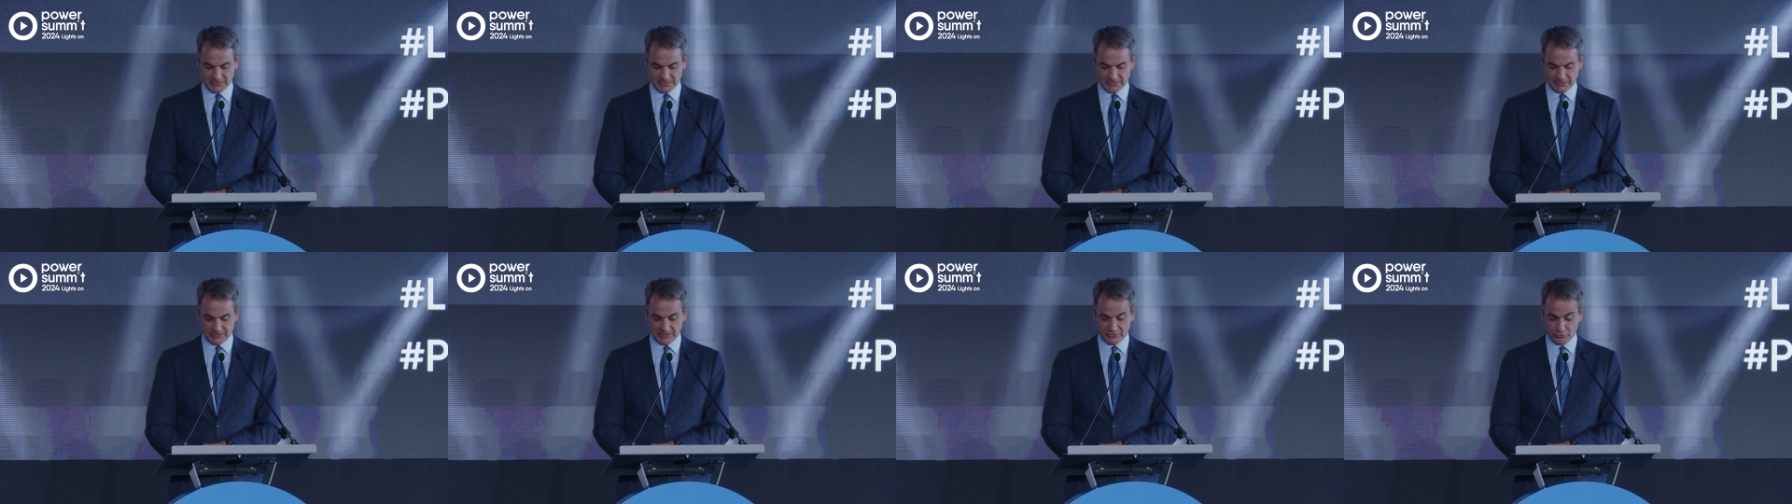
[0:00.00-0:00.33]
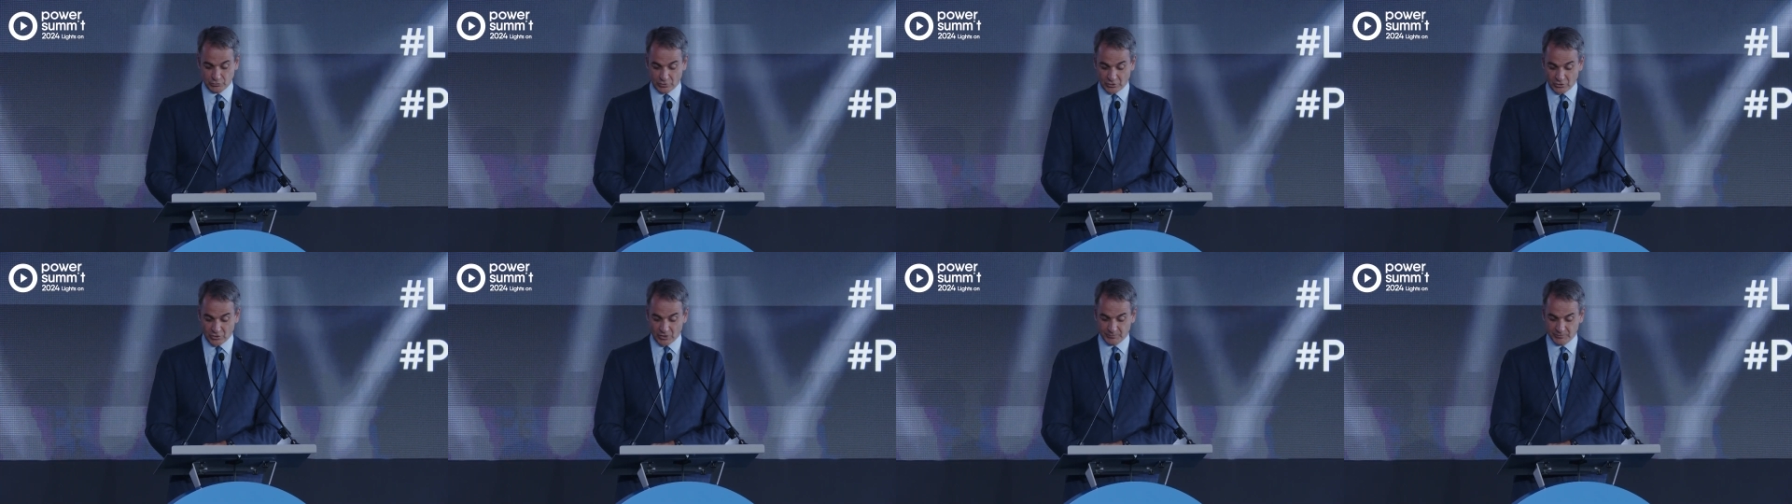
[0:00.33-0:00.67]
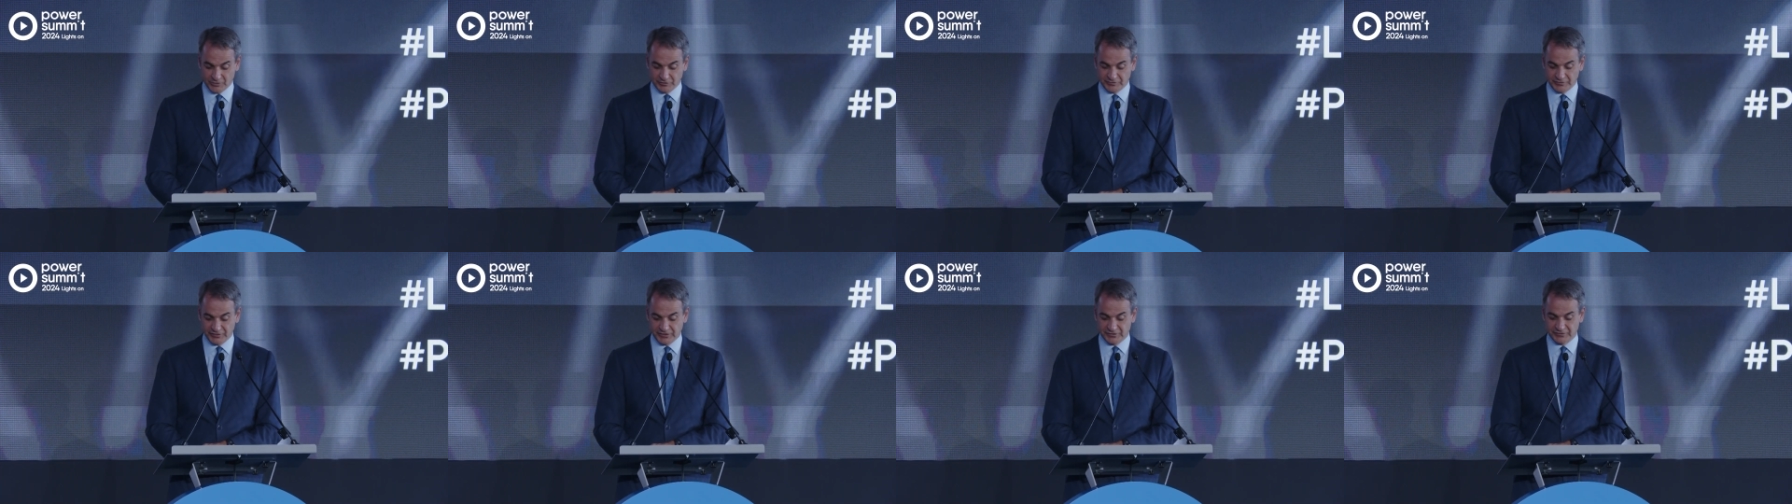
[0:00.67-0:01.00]
And to
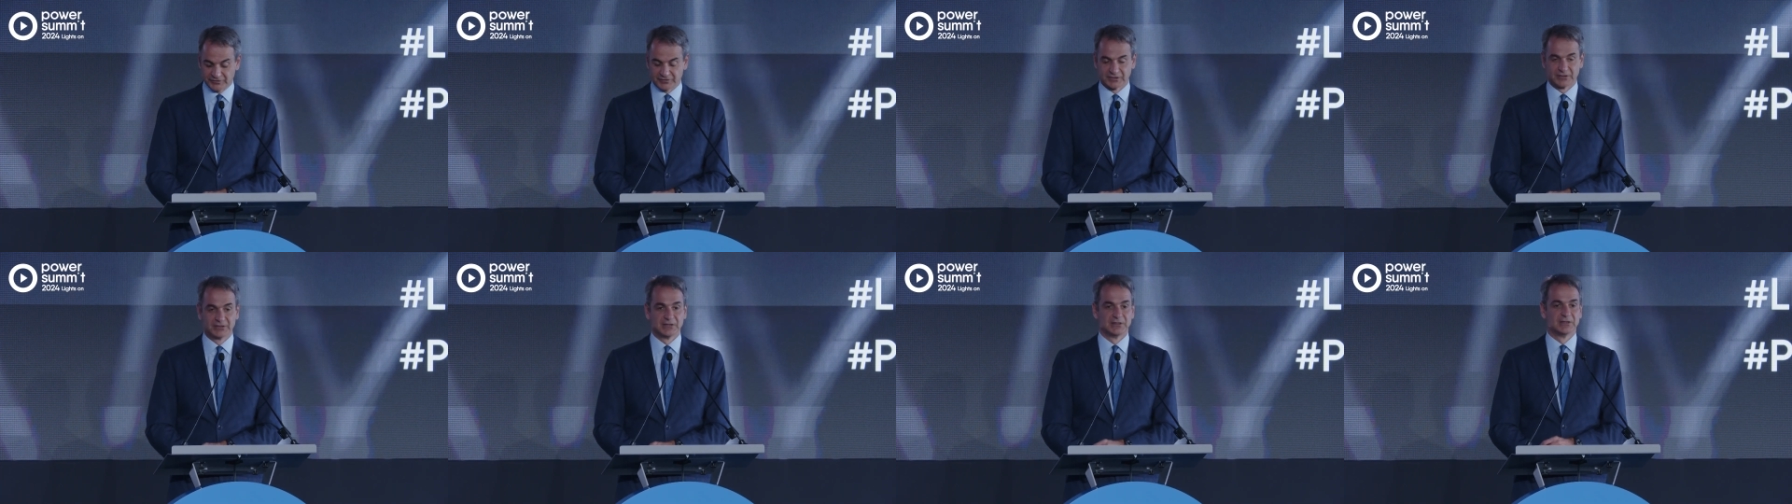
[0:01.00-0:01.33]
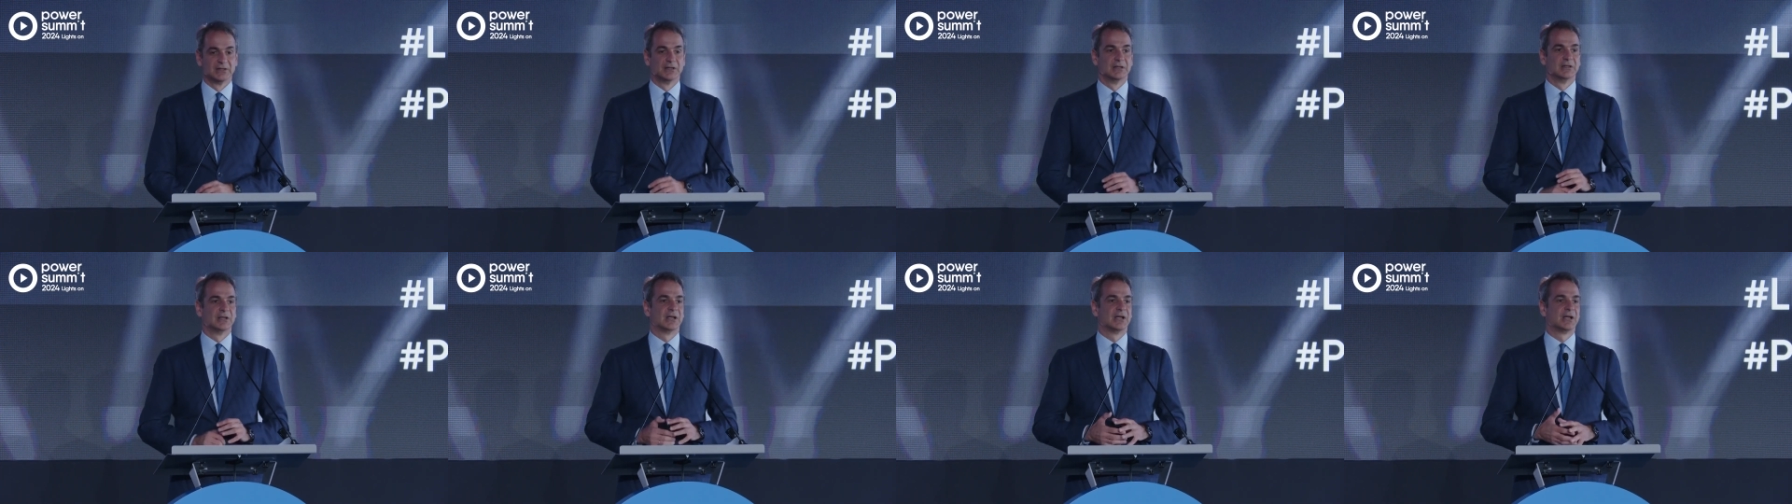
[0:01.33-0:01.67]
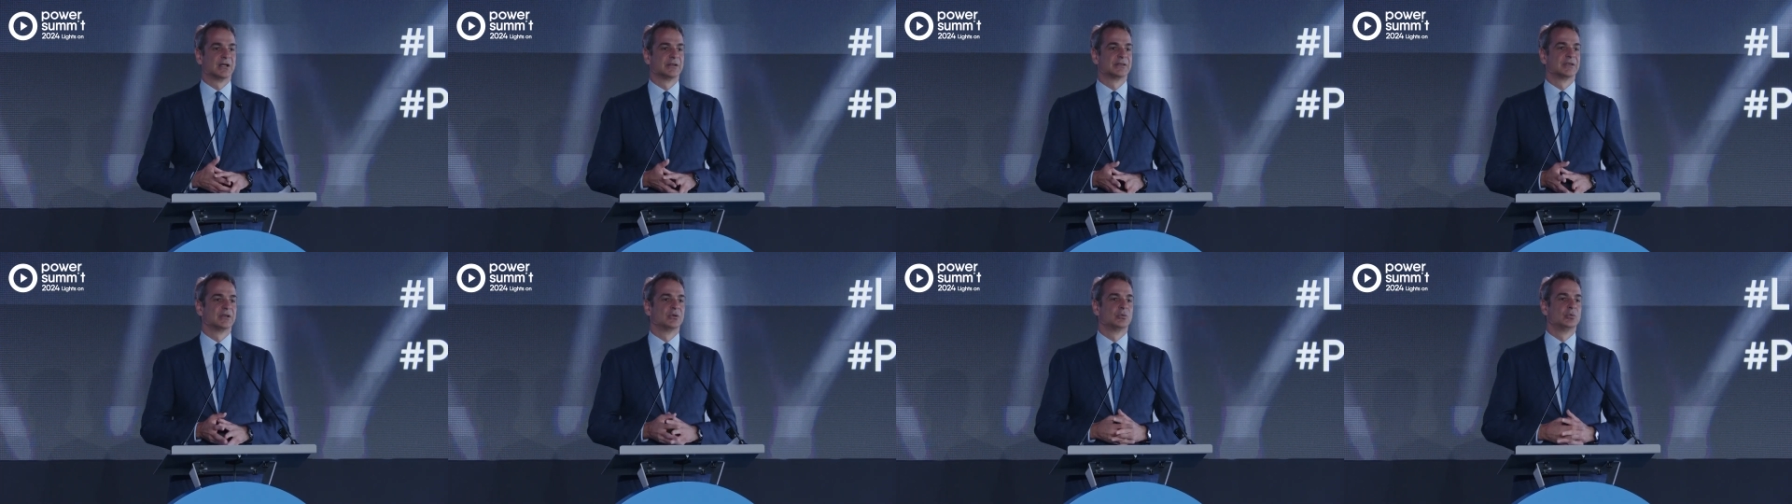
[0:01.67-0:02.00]
accomplish this, I
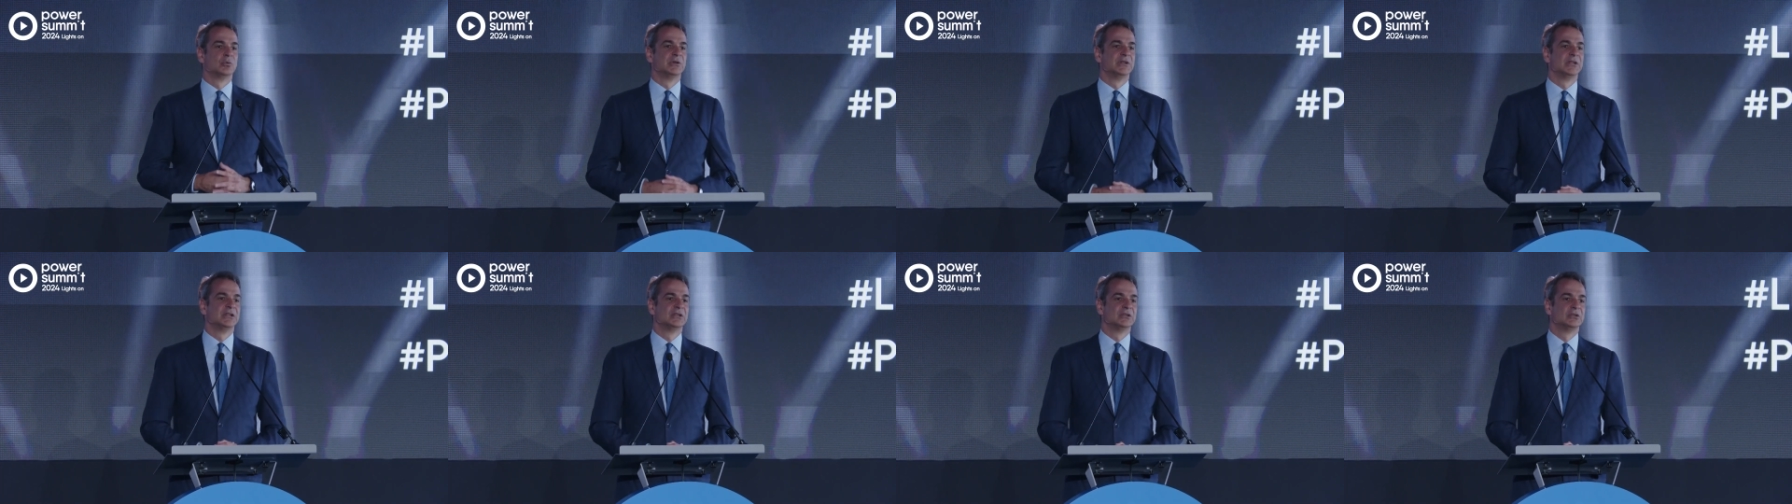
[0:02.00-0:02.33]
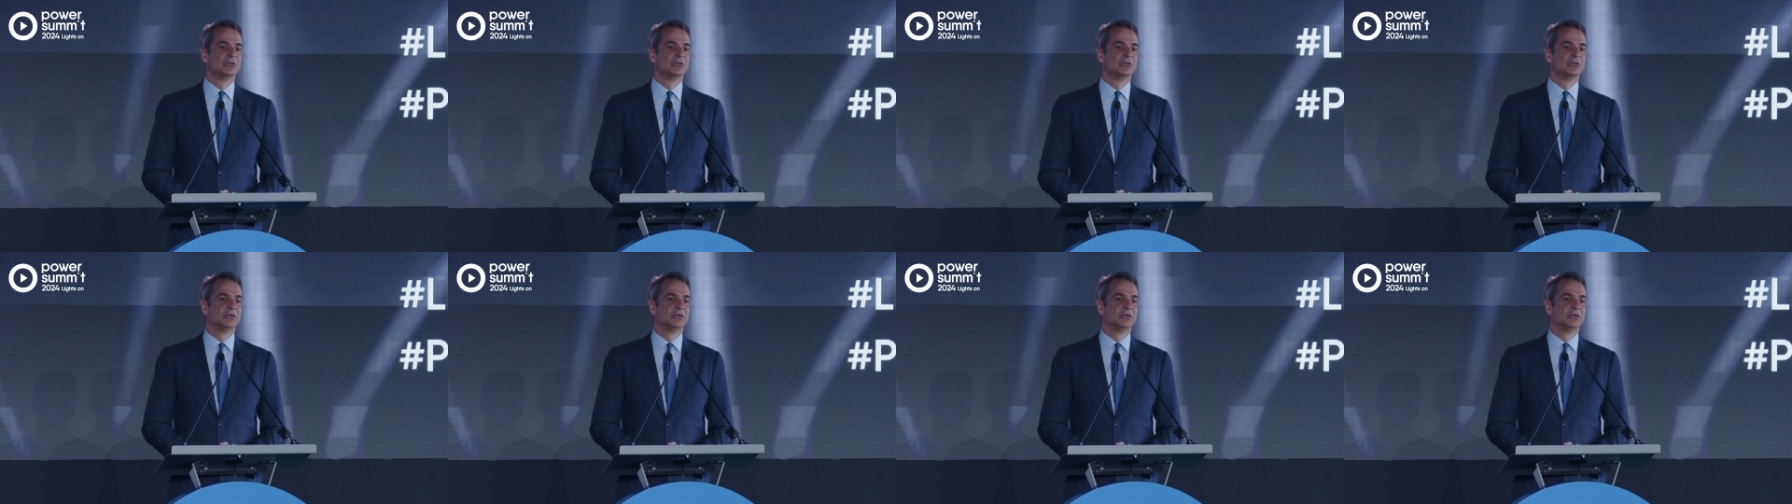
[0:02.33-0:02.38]
think we need